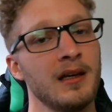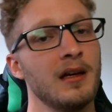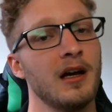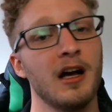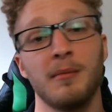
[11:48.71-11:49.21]

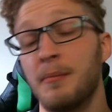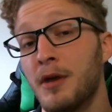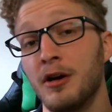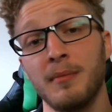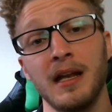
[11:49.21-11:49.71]
um,
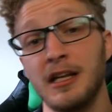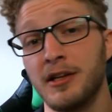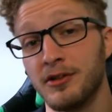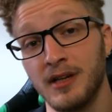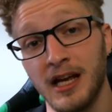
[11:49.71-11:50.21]
among many
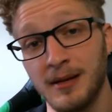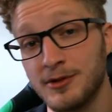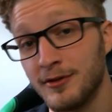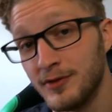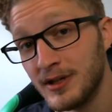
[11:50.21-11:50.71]
other games. So
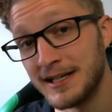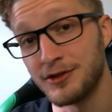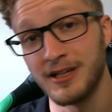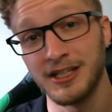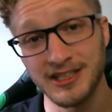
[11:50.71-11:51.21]
if you guys are
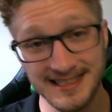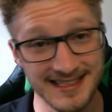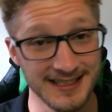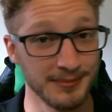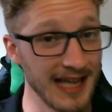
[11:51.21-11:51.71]
interested in
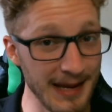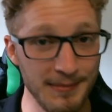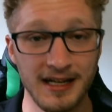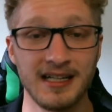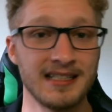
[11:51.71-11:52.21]
some gaming
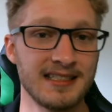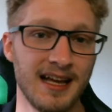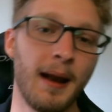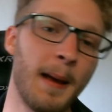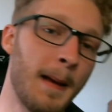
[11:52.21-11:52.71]
content,
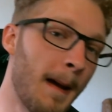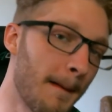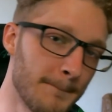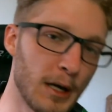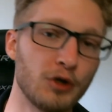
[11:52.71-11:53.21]

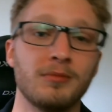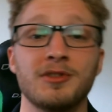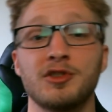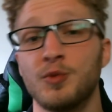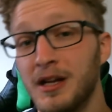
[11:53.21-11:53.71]
boom,
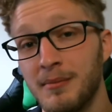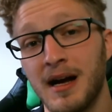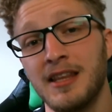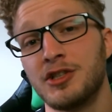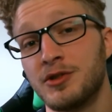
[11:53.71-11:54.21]
swing by
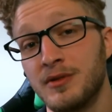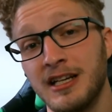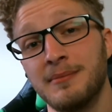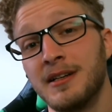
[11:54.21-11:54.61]
the stream.